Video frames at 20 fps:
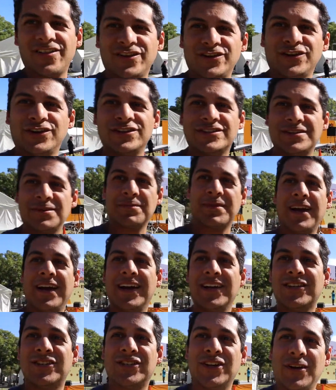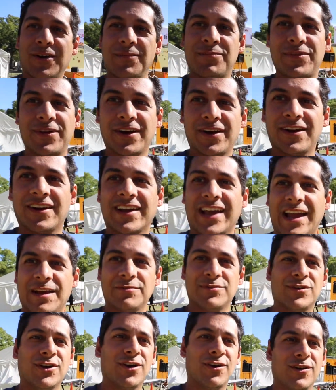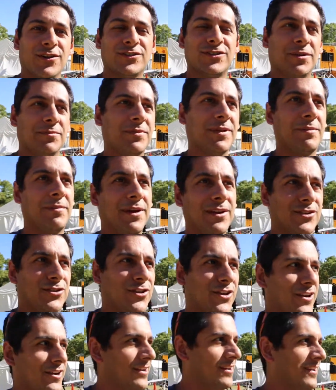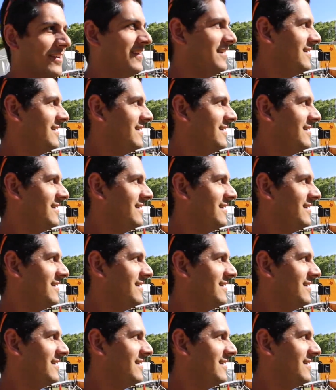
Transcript: doing some kind of show up there, a game show or something, I'm not sure